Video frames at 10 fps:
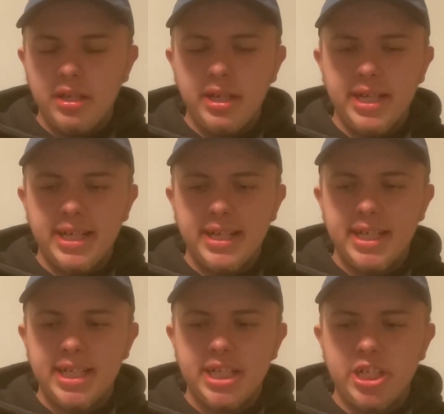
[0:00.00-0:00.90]

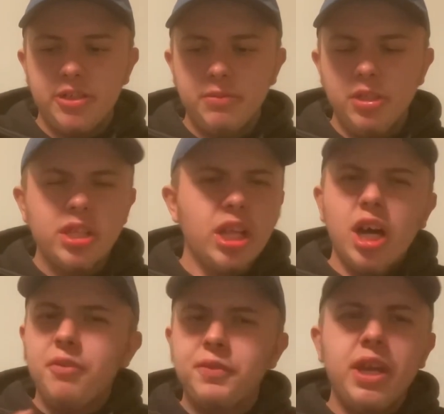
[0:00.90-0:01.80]
Uh, there's a
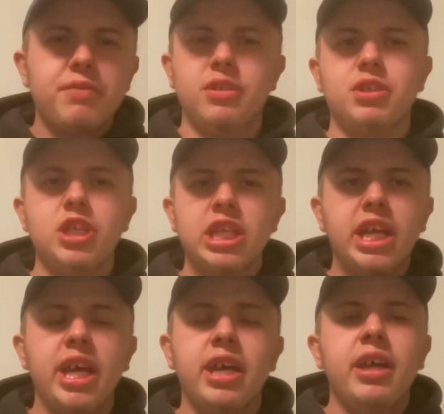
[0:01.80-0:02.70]
lot of flavors that you can
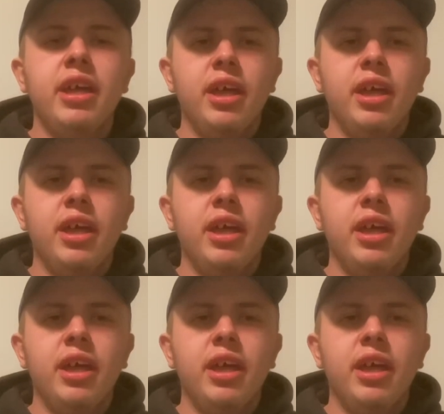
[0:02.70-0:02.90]
get.